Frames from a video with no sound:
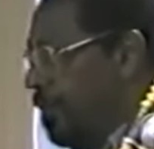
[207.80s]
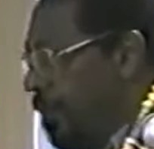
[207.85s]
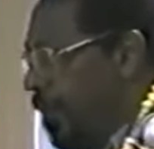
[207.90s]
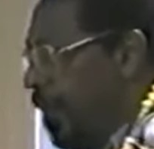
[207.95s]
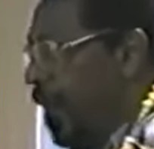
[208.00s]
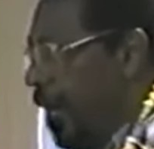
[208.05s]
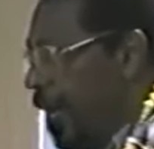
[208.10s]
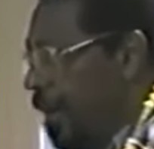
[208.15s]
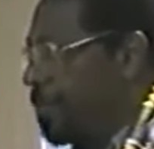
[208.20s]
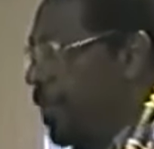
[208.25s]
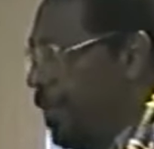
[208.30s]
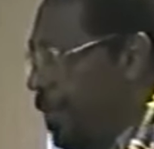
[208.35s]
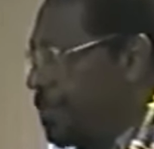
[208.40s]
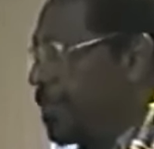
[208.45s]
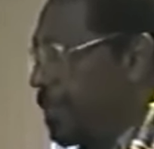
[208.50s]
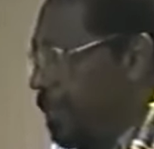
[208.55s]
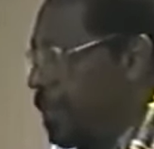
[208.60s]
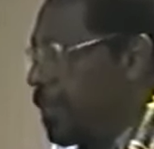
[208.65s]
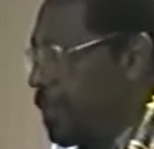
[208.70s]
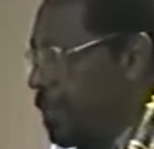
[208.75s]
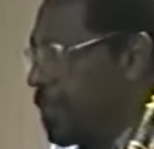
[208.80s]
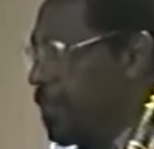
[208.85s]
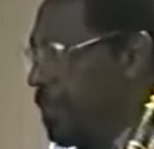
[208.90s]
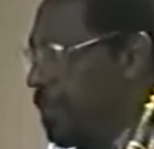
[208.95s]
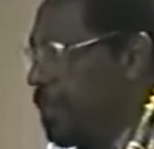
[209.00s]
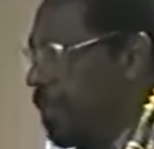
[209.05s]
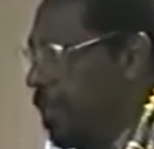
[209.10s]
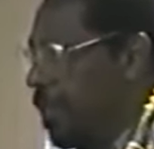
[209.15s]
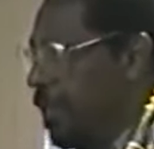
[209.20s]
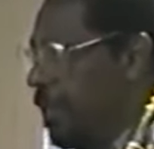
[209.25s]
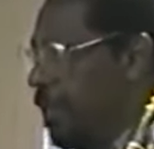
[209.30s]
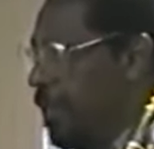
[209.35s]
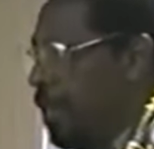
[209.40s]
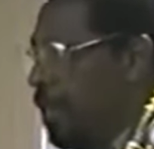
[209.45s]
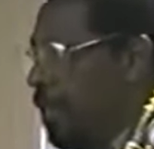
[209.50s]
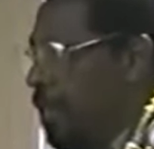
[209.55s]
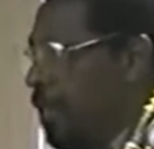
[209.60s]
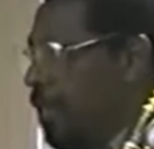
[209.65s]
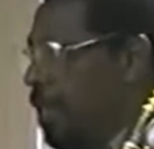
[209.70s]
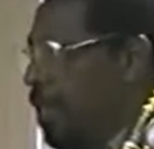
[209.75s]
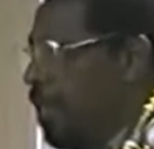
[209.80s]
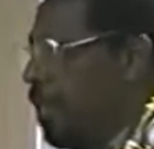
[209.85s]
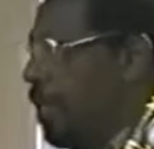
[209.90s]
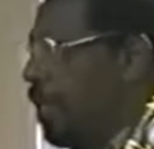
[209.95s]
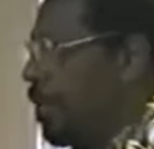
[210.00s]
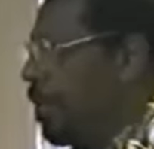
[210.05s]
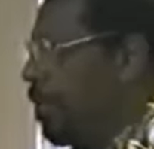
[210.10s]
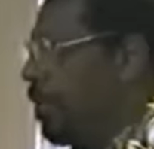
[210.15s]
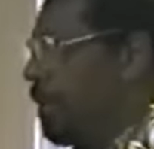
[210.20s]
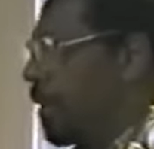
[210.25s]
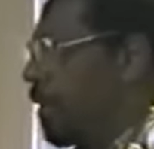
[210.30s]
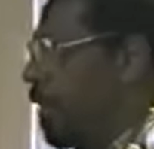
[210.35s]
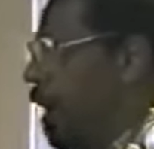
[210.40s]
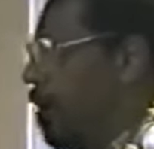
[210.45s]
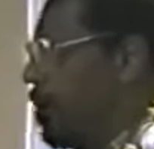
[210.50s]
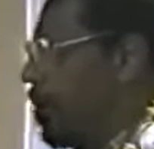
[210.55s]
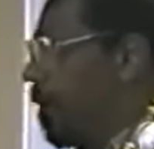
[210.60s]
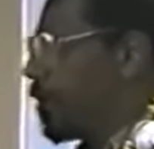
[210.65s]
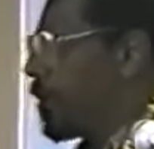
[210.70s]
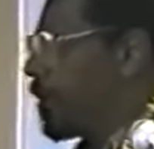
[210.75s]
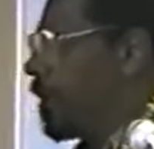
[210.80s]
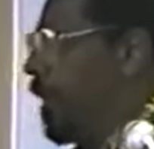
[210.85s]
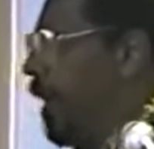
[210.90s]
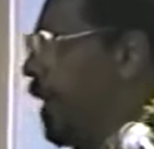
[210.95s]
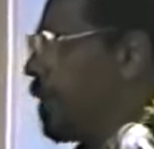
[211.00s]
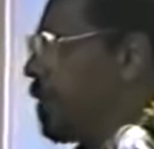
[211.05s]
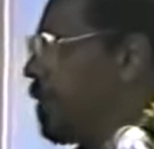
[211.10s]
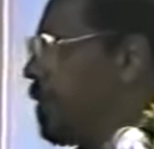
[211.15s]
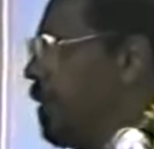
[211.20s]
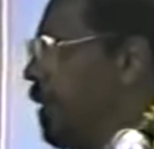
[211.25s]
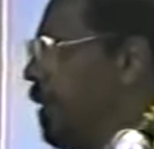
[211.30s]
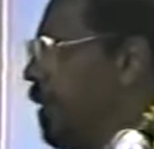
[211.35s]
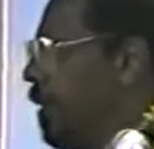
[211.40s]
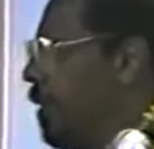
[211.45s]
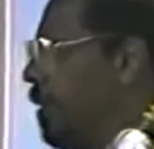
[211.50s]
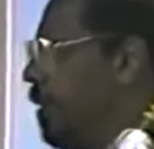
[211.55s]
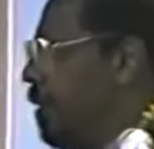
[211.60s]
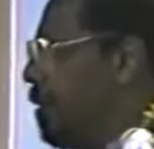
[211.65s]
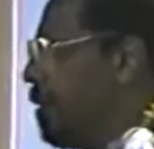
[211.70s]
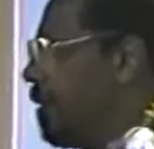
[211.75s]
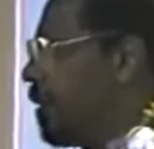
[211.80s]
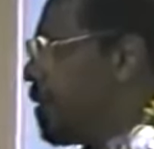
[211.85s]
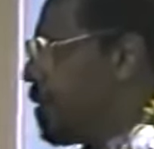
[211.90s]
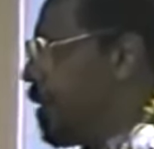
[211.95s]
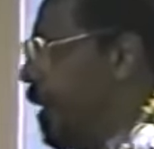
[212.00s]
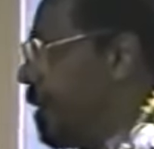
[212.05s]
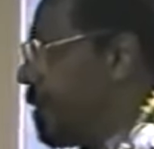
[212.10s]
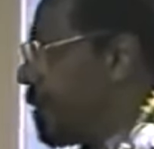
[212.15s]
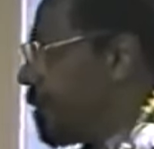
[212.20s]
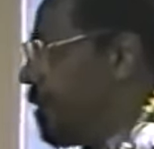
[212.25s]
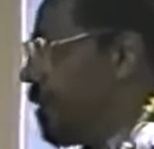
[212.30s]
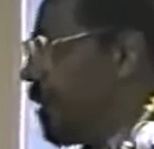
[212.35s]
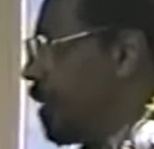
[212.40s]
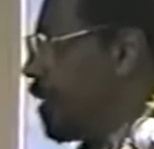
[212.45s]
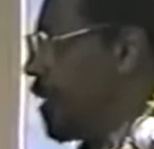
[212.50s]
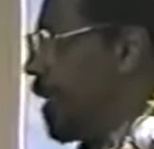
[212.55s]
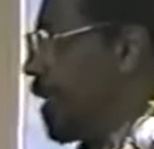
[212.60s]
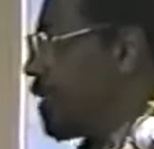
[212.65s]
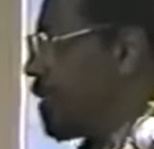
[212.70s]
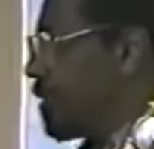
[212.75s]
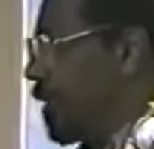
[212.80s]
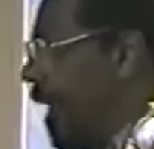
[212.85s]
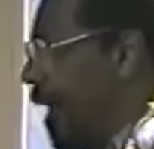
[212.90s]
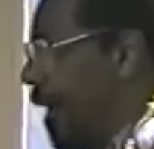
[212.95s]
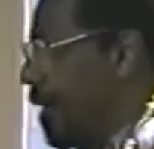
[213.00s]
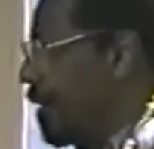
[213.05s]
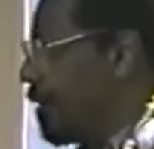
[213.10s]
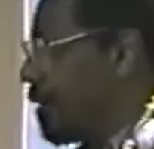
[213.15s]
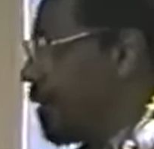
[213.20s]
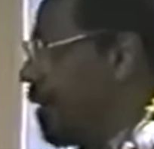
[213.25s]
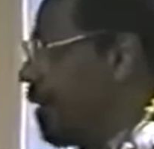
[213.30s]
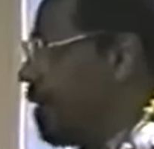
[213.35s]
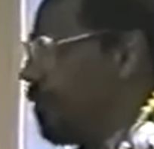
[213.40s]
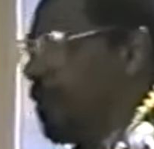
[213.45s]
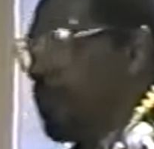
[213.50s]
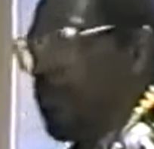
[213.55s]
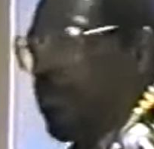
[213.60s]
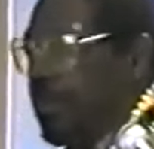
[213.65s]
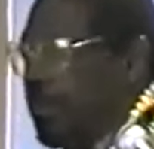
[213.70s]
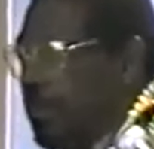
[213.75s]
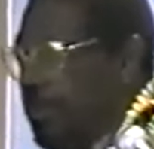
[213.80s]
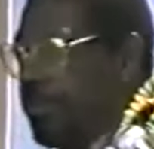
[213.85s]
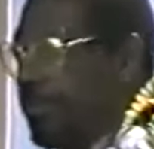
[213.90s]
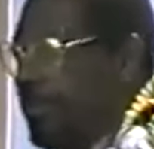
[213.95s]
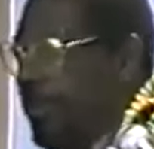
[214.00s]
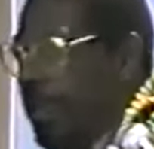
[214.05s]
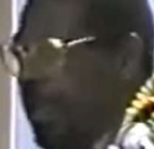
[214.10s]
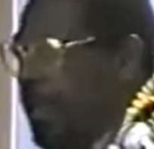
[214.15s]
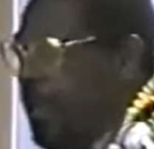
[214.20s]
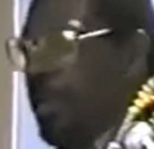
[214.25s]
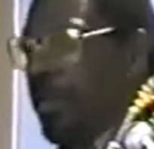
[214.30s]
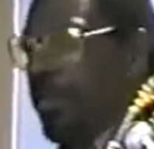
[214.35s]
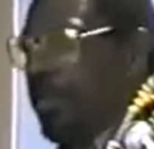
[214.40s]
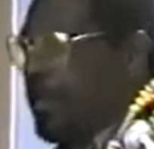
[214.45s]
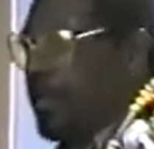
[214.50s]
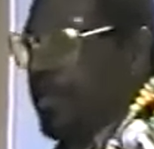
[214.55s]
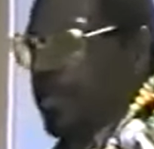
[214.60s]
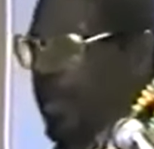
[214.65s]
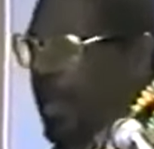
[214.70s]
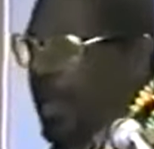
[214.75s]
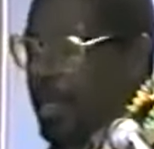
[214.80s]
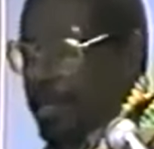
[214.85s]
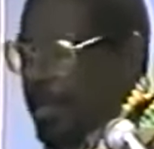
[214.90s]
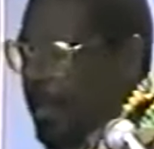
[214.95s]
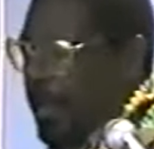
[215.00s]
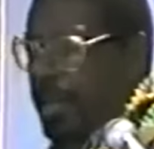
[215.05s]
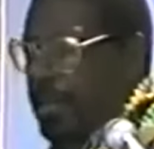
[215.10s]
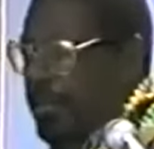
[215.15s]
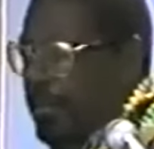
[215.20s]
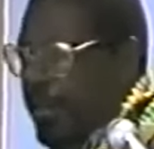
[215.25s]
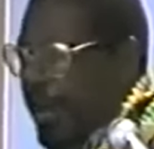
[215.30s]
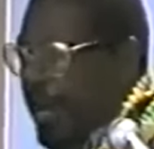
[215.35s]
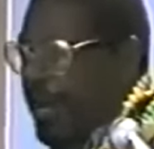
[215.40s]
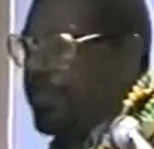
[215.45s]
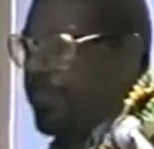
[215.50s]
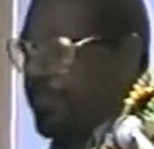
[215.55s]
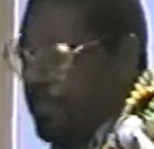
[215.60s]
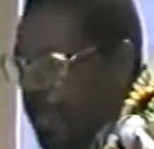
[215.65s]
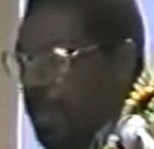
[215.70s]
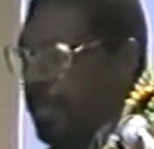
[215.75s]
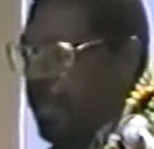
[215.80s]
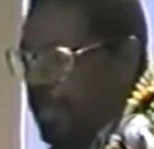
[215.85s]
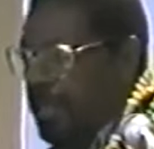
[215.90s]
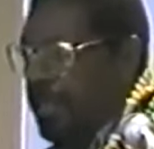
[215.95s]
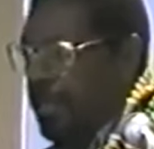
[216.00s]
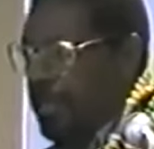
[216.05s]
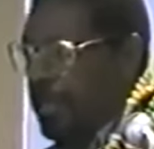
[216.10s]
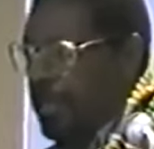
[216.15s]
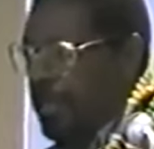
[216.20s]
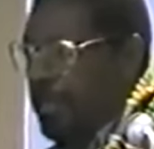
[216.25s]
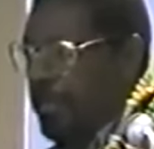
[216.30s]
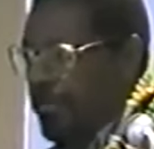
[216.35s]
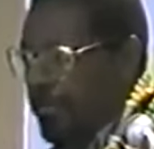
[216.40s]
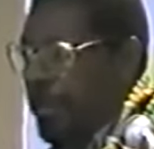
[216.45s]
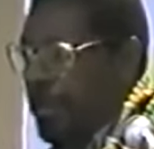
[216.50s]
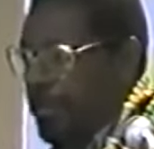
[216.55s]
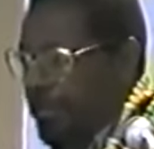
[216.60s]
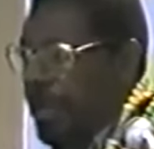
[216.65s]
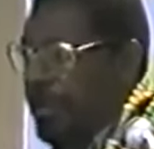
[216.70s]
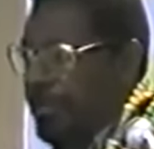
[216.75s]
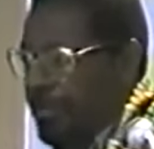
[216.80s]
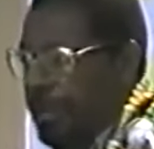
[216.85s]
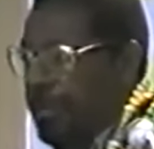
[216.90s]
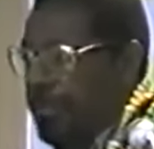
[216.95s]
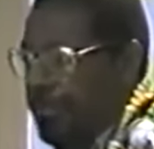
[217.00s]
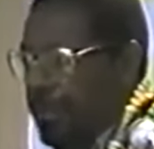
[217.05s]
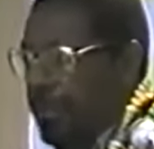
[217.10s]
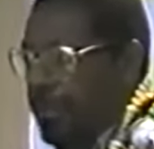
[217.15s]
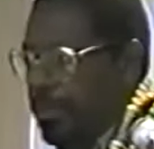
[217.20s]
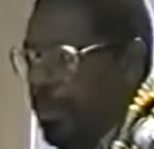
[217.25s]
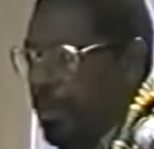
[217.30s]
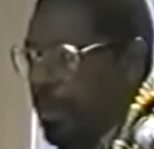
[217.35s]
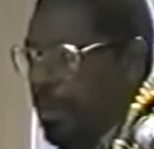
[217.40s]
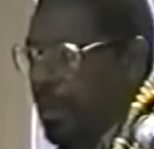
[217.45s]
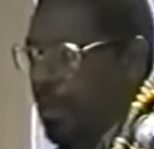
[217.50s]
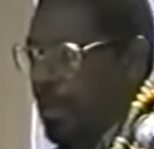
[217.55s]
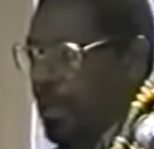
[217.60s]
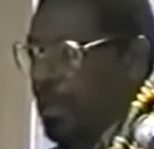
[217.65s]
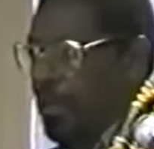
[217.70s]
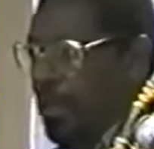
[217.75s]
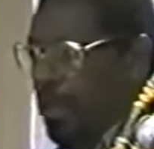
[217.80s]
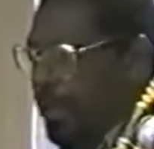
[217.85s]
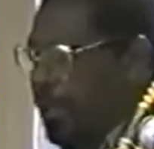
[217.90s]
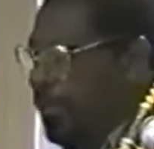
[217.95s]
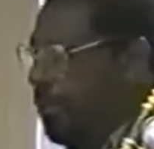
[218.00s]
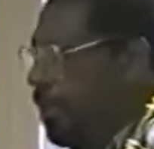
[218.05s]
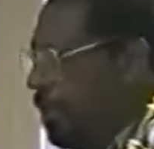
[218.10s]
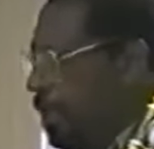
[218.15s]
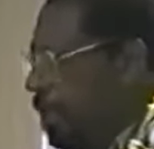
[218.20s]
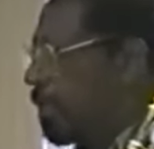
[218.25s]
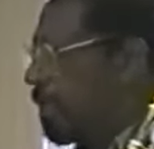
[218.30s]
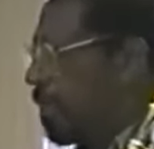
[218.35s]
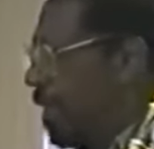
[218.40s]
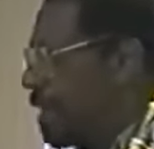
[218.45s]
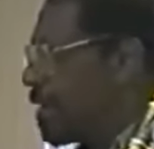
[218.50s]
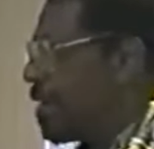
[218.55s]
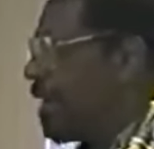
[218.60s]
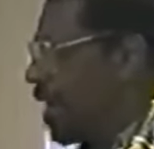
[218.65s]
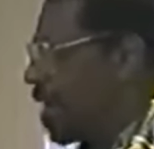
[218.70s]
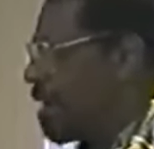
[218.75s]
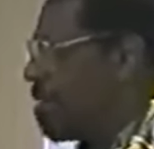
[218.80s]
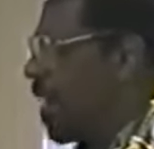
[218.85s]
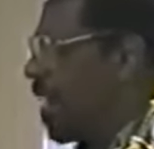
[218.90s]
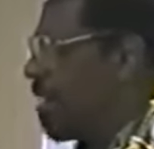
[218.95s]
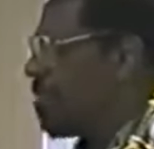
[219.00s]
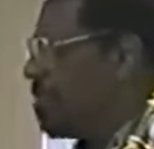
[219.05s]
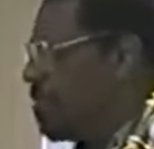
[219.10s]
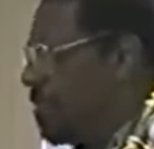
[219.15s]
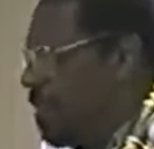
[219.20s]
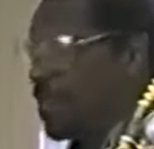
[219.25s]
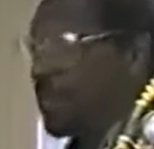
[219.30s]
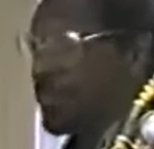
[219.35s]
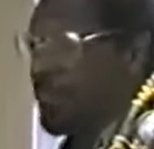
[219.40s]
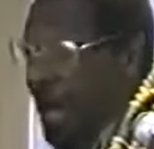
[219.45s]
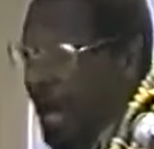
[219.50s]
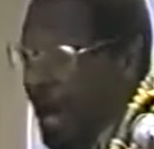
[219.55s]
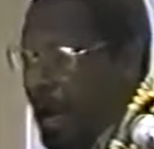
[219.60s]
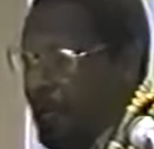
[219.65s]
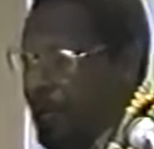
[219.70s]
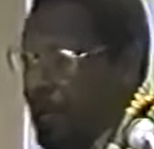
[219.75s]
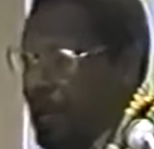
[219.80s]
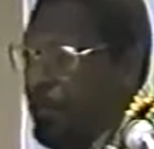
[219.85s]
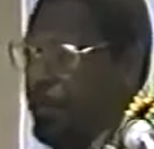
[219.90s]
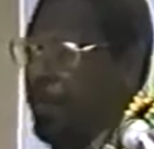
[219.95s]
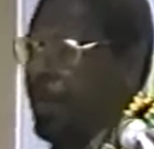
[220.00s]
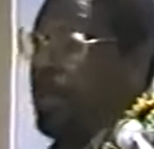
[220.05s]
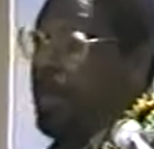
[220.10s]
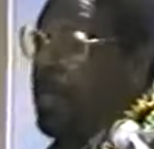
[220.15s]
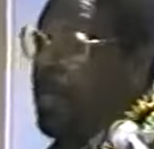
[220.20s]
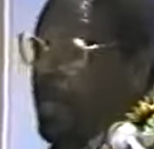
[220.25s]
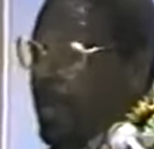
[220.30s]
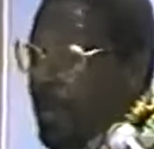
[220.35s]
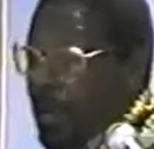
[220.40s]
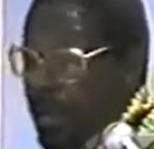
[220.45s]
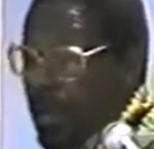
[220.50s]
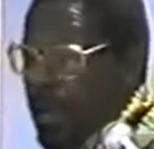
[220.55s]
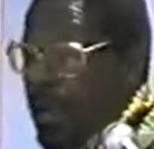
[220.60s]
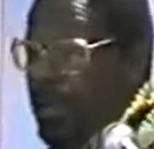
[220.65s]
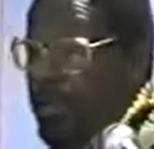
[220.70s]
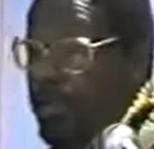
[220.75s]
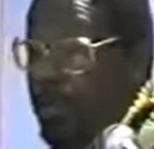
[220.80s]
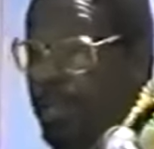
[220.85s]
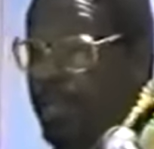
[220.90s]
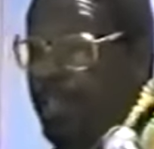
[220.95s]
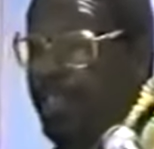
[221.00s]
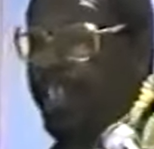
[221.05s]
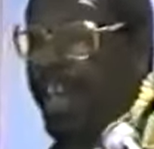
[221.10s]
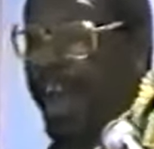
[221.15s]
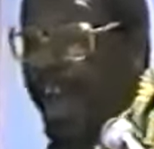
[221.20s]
among our people. You can almost cut the tension and the anxiety in the room when you start talking about money in front of our people, and when you start talking about real power, along with